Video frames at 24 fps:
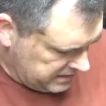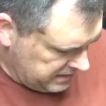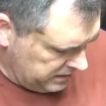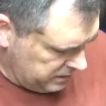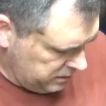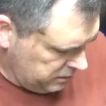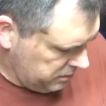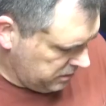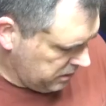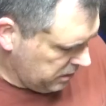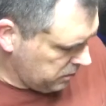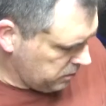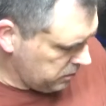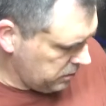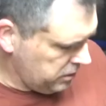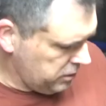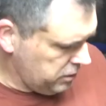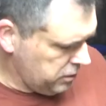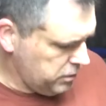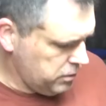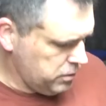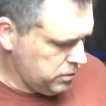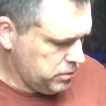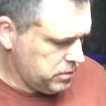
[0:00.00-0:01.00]
that you don't
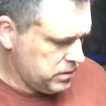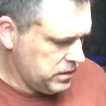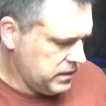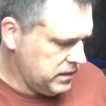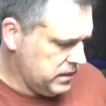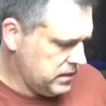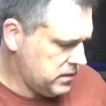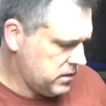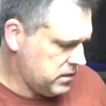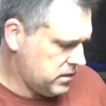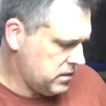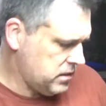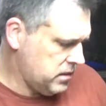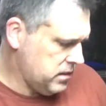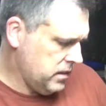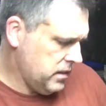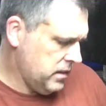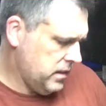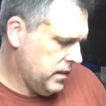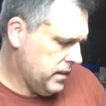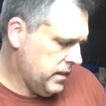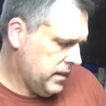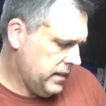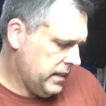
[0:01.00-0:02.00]
use, and it's
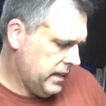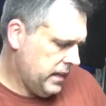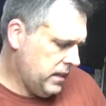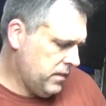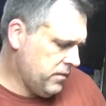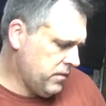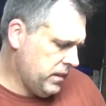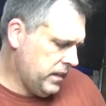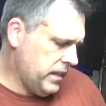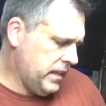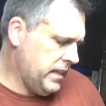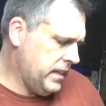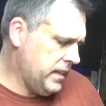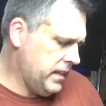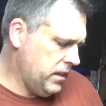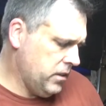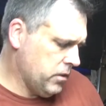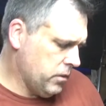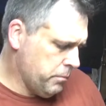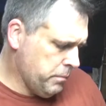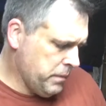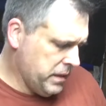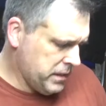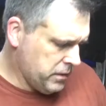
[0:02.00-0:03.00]
even any of
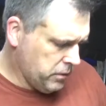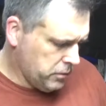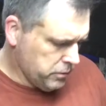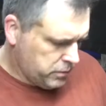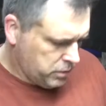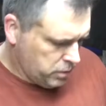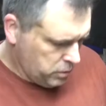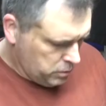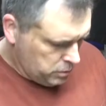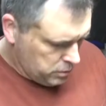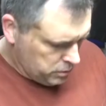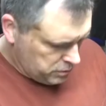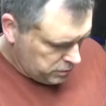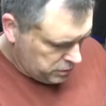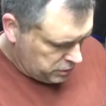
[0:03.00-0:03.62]
your metal tools,